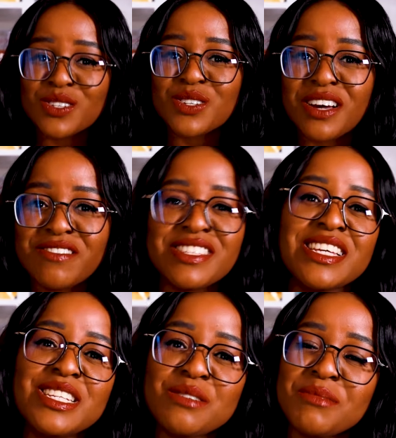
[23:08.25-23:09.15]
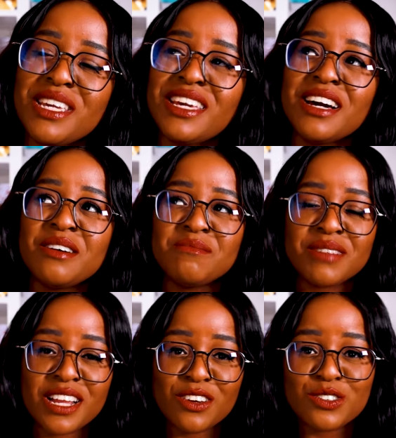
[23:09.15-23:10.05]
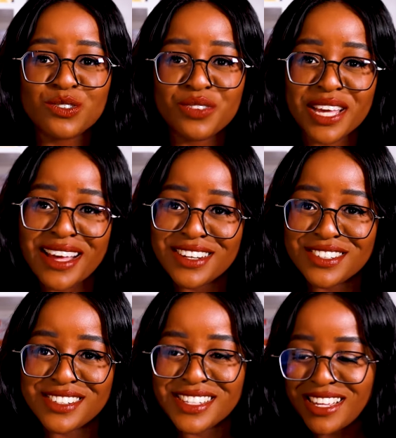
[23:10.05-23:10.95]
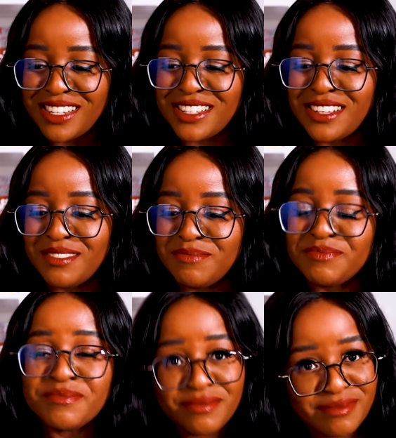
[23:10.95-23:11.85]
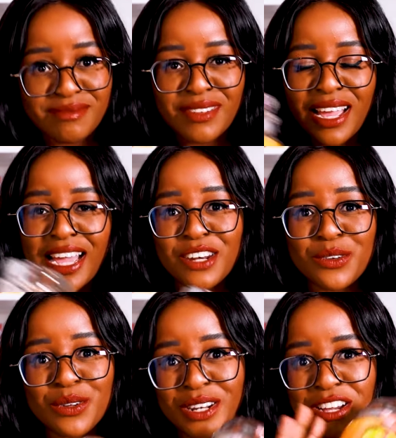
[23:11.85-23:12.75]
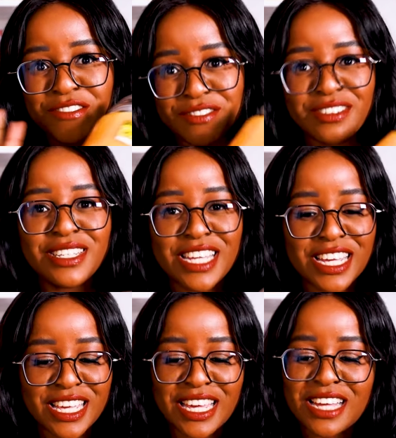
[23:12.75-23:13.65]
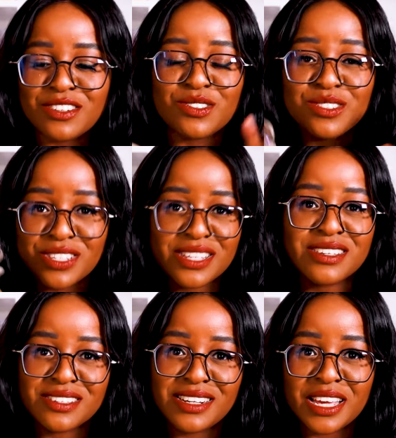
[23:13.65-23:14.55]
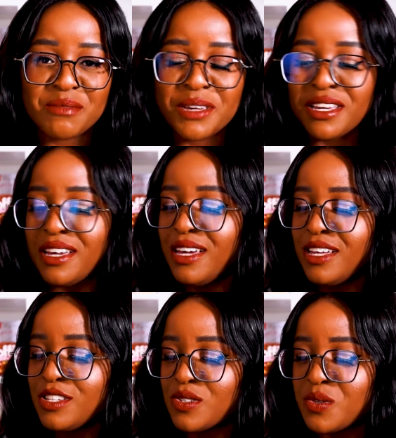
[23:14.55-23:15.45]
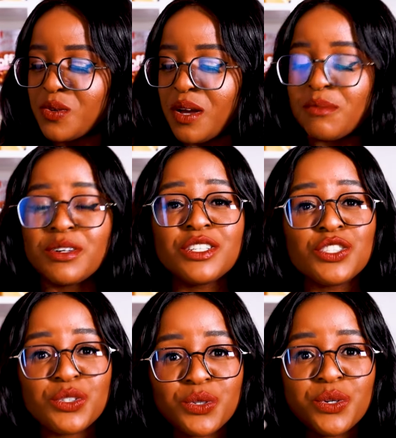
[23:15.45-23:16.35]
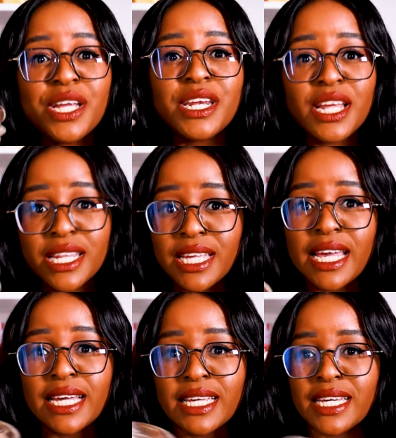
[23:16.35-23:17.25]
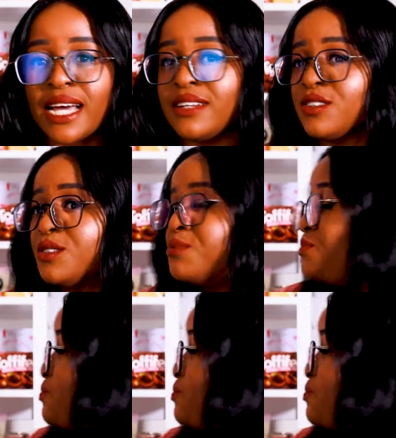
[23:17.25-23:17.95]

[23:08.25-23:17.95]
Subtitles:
also have sent me a lot of the candles, and I know you love Yankee candles like me. So I'm gonna show you another Yankee candle.